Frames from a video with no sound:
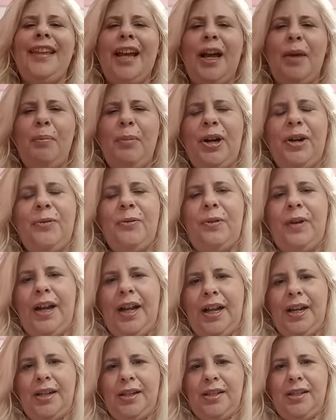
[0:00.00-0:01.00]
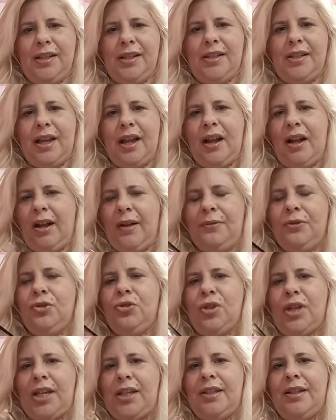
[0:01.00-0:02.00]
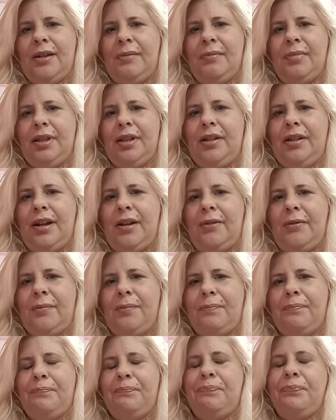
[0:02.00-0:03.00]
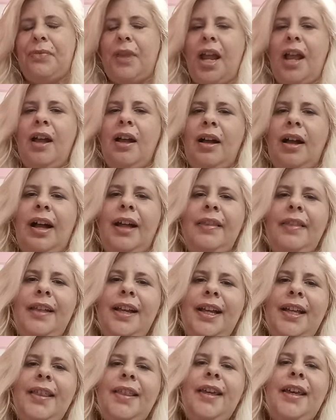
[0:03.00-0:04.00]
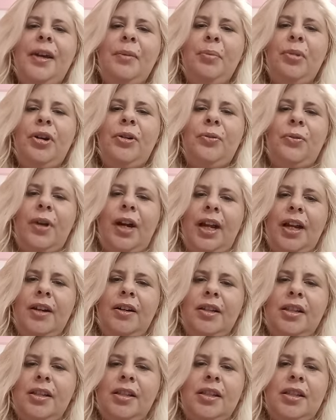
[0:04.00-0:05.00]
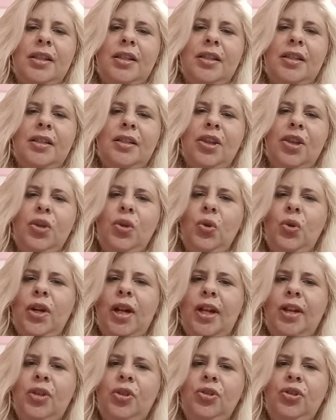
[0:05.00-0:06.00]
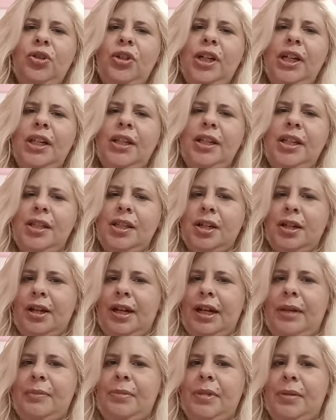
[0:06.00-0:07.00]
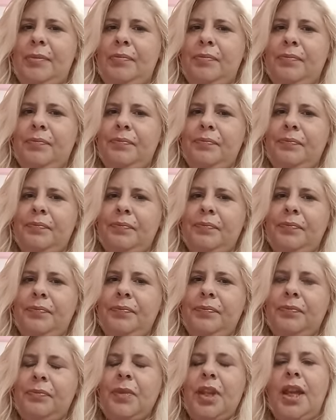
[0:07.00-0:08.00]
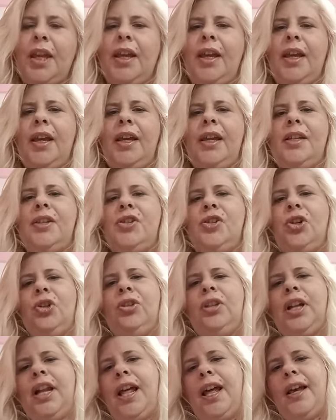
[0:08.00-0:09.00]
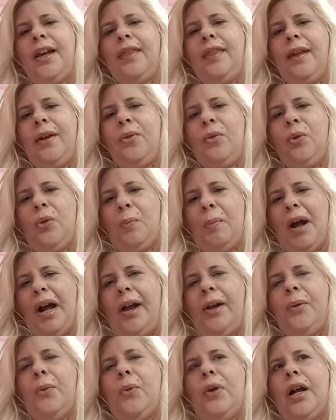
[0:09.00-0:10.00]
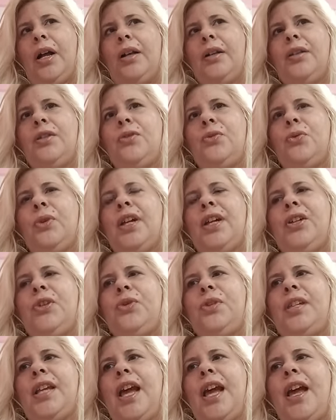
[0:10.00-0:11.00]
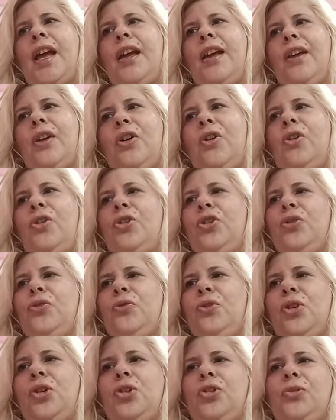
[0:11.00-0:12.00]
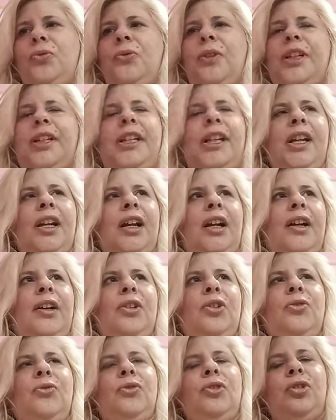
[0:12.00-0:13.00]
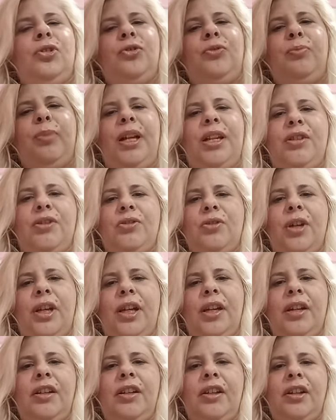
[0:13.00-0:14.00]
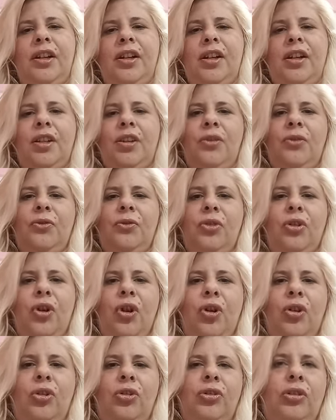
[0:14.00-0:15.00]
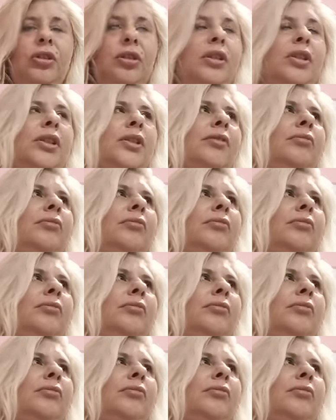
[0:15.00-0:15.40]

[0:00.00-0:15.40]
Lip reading: the amber fragrances, I have to say something now. I think the amber fragrances, you cannot really describe them. It's not like the gourmand ones where you say, oh, you've got vanilla, you've got benzoin, you've got